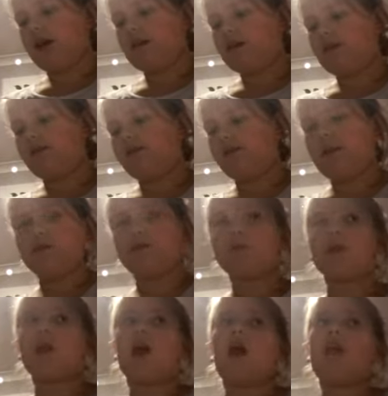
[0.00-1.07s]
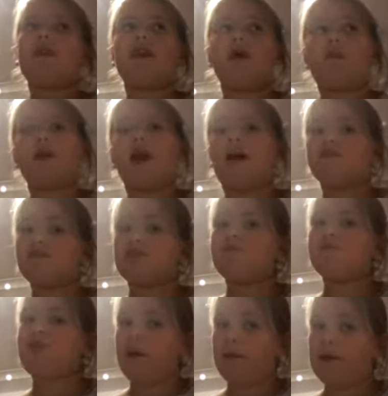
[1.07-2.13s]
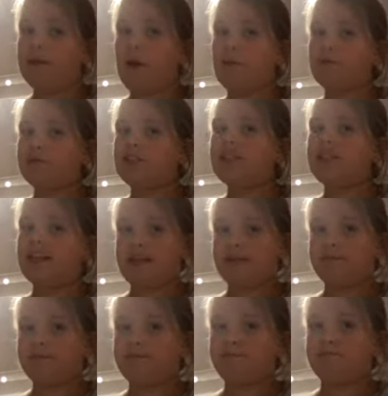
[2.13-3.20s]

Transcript: guys something, that we have some family members here.